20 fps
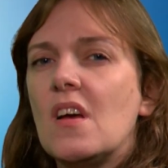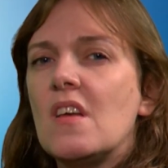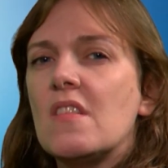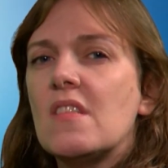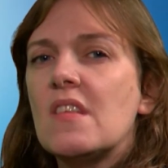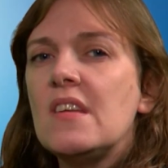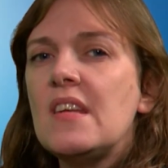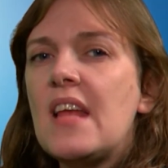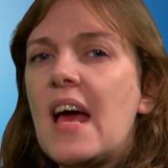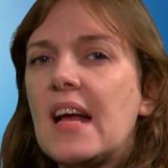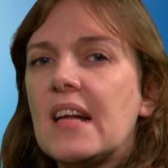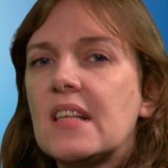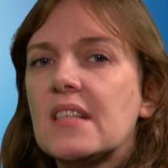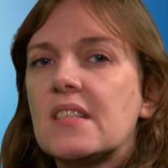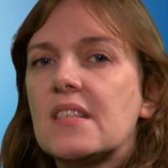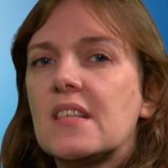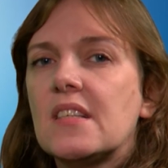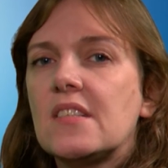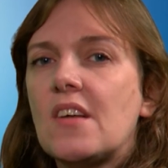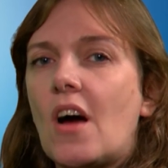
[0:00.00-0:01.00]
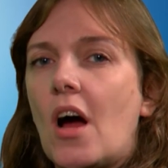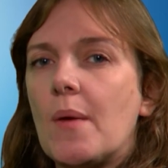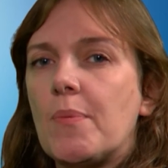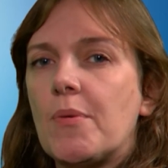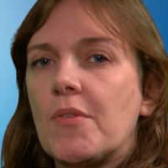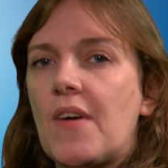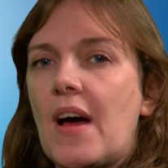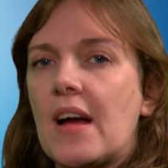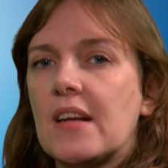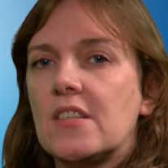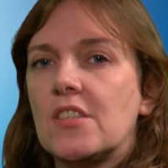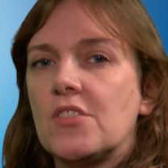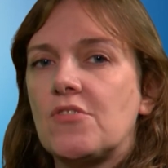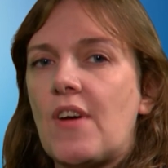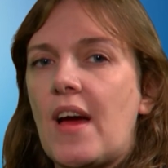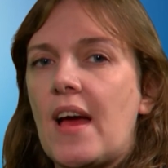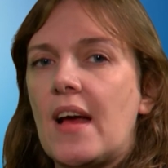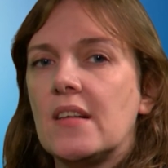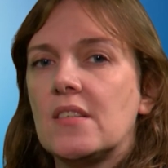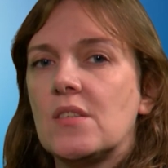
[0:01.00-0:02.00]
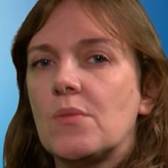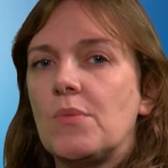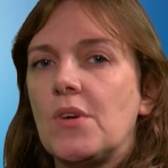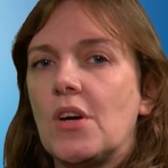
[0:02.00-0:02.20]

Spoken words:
The next type of actus reus